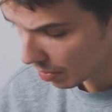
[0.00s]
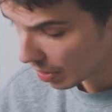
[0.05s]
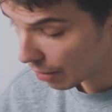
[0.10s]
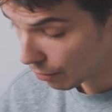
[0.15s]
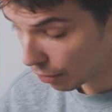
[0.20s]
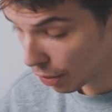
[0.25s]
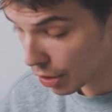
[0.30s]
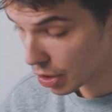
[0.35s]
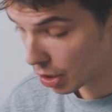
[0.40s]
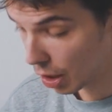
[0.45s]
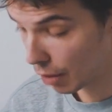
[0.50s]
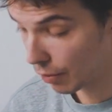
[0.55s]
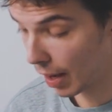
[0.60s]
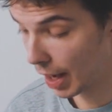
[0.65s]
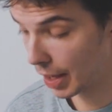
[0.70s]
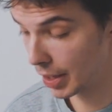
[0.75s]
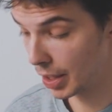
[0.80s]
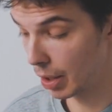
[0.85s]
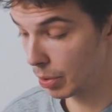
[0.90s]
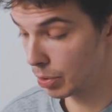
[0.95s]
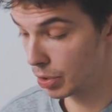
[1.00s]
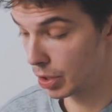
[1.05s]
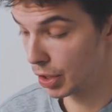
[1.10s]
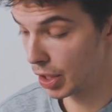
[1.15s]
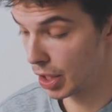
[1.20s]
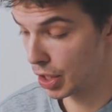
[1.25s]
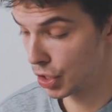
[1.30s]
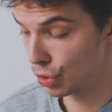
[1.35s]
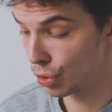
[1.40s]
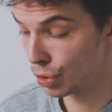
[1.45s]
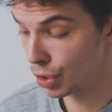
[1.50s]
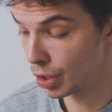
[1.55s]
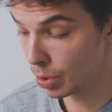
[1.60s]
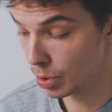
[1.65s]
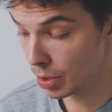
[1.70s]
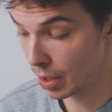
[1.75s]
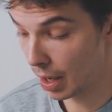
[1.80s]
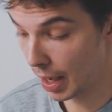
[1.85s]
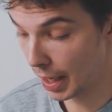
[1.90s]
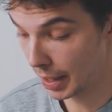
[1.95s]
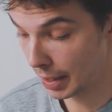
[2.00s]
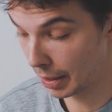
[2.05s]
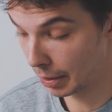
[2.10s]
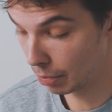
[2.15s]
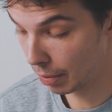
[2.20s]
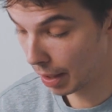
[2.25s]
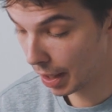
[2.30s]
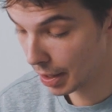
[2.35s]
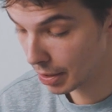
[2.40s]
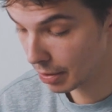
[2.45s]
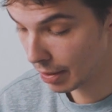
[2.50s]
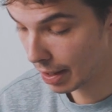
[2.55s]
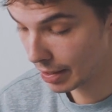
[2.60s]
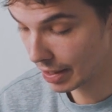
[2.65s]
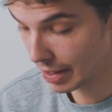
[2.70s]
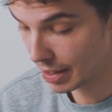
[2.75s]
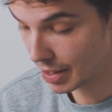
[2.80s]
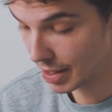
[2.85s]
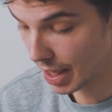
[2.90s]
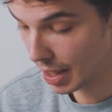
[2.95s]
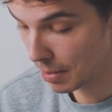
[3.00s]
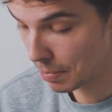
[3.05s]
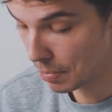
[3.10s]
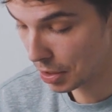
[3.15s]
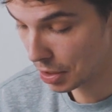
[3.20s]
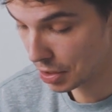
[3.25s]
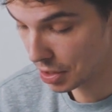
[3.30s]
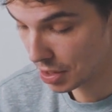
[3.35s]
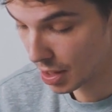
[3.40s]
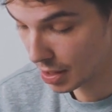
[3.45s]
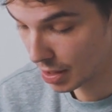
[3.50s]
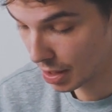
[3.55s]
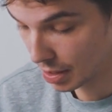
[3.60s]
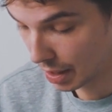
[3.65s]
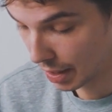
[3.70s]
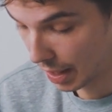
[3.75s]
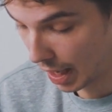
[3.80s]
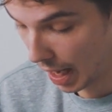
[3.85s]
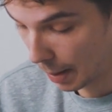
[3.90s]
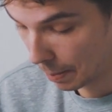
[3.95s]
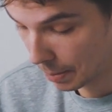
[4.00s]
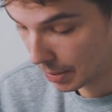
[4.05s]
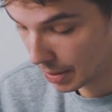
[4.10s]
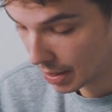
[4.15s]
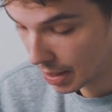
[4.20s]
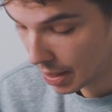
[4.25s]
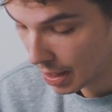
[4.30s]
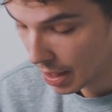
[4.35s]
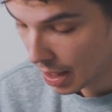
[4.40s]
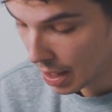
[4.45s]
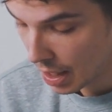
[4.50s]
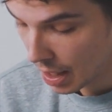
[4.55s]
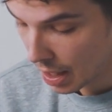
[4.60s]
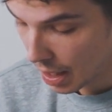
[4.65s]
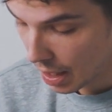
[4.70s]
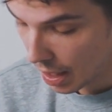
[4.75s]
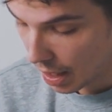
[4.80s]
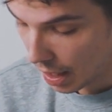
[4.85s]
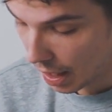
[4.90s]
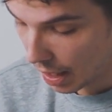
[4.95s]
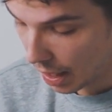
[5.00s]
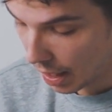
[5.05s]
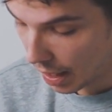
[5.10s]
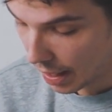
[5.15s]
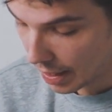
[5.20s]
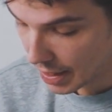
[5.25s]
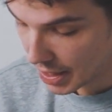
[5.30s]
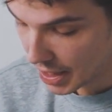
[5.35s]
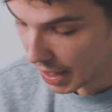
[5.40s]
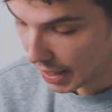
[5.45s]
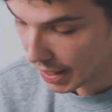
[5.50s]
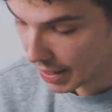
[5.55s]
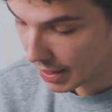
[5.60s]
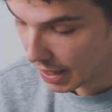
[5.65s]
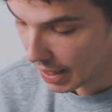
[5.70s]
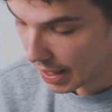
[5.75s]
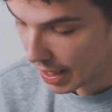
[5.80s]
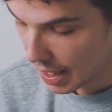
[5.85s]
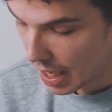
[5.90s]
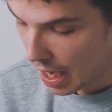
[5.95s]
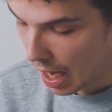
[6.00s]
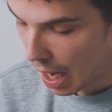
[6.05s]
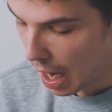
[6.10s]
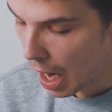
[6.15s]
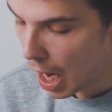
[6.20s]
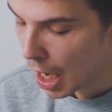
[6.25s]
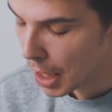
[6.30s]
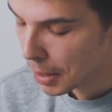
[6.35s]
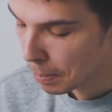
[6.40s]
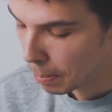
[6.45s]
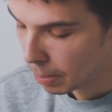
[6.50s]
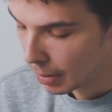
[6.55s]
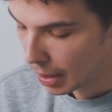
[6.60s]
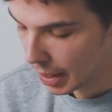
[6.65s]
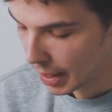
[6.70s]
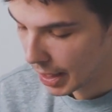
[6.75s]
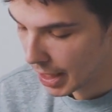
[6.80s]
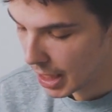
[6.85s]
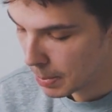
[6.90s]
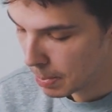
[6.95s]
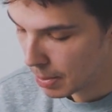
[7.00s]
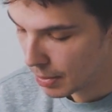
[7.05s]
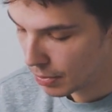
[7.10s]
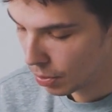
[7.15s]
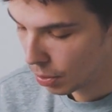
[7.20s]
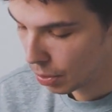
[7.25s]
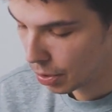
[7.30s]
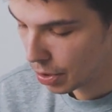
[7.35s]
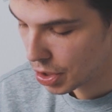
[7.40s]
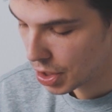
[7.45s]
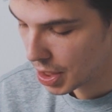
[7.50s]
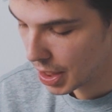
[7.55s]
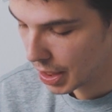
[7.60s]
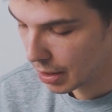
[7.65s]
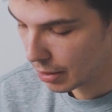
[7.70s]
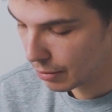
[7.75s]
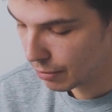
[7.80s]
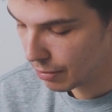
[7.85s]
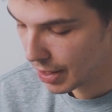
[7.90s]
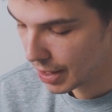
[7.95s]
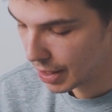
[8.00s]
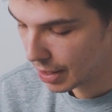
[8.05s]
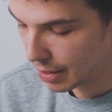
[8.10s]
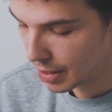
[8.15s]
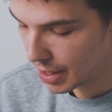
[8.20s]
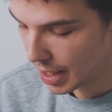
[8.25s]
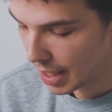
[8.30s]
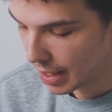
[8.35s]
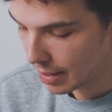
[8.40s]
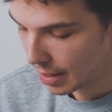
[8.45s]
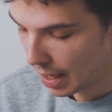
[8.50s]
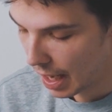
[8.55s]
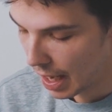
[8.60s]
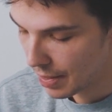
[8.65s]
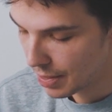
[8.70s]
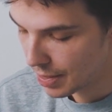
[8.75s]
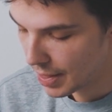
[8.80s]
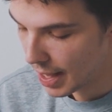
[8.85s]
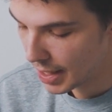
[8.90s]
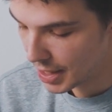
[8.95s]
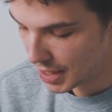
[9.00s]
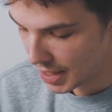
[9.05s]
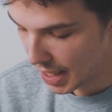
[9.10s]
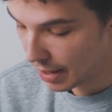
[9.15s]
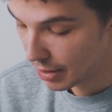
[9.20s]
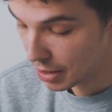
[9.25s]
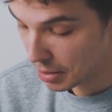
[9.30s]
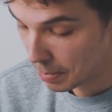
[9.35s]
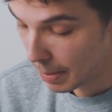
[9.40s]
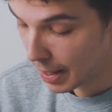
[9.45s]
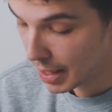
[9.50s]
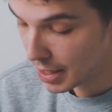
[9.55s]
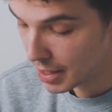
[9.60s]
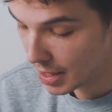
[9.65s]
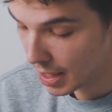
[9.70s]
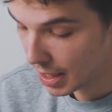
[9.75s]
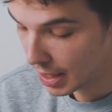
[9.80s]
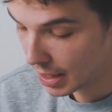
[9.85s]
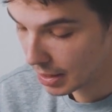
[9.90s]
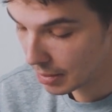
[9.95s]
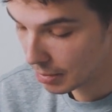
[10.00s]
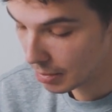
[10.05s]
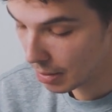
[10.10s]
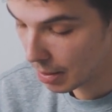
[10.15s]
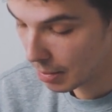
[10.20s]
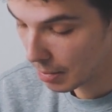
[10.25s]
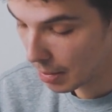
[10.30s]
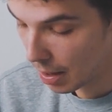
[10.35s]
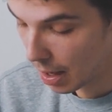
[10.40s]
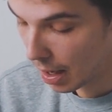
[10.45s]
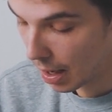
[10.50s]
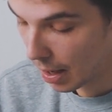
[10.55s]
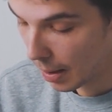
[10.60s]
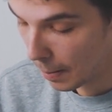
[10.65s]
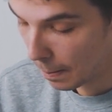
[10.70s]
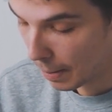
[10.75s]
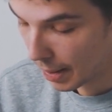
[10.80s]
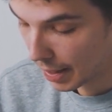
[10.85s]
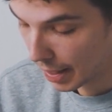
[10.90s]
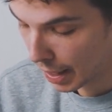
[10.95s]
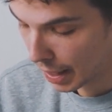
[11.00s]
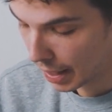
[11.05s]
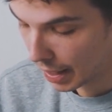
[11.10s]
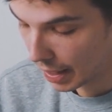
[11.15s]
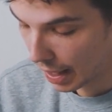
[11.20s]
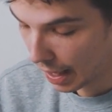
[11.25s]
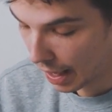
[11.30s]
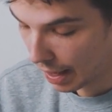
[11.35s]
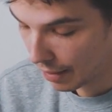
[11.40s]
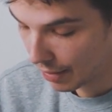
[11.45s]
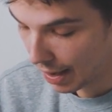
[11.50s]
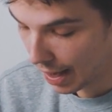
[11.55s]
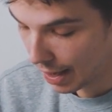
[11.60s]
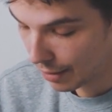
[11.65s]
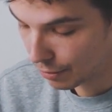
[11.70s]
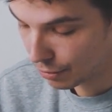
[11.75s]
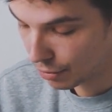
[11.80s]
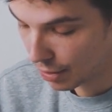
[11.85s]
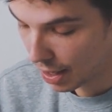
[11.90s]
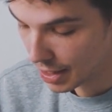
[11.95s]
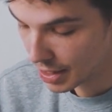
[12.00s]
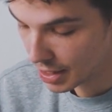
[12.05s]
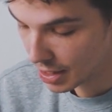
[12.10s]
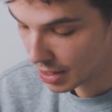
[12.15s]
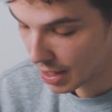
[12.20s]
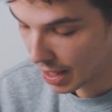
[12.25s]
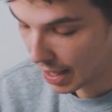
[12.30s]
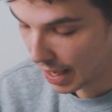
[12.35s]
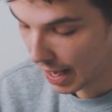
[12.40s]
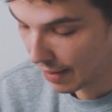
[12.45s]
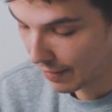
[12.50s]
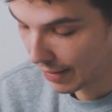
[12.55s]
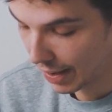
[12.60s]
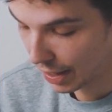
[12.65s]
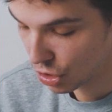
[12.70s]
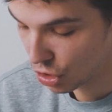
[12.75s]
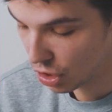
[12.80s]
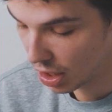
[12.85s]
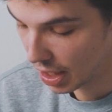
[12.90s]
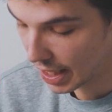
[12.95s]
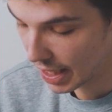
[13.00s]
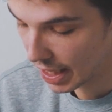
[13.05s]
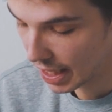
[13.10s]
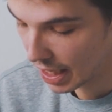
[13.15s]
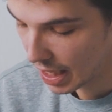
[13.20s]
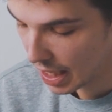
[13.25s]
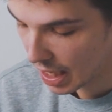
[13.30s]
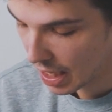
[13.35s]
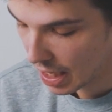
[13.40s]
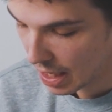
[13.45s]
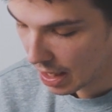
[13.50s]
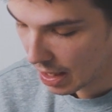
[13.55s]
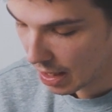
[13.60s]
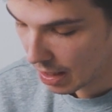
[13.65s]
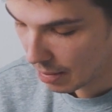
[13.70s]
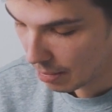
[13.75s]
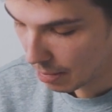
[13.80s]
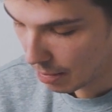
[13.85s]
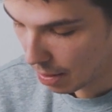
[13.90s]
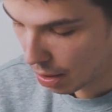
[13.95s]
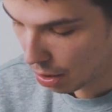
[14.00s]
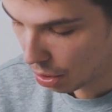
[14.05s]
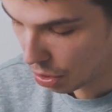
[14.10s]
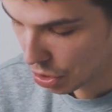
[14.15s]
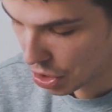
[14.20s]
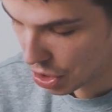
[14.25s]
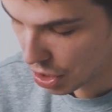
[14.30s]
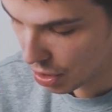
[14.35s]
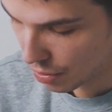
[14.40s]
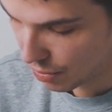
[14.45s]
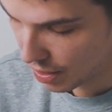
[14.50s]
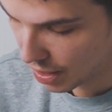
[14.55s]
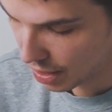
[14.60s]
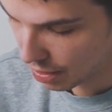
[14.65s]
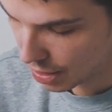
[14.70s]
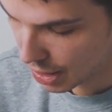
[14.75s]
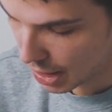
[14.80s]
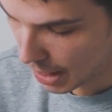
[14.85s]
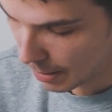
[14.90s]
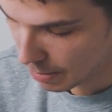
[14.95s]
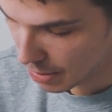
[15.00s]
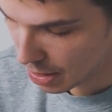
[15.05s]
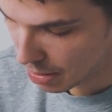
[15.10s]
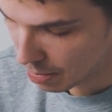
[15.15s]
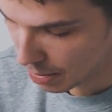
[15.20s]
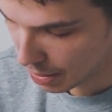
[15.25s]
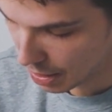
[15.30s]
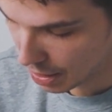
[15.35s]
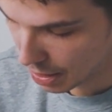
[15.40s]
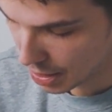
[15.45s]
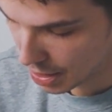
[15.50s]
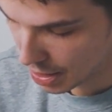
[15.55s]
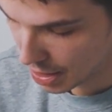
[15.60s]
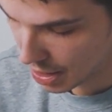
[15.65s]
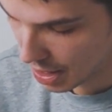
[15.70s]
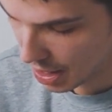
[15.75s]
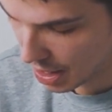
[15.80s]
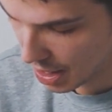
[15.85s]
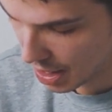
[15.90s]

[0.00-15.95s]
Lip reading: first off, I don't suggest to use an electric grinder, as I said, because this is gonna happen. And secondly, unplug it before you stick your fingers in. That sounds basic, but I have had friends that have actually lost fingertips because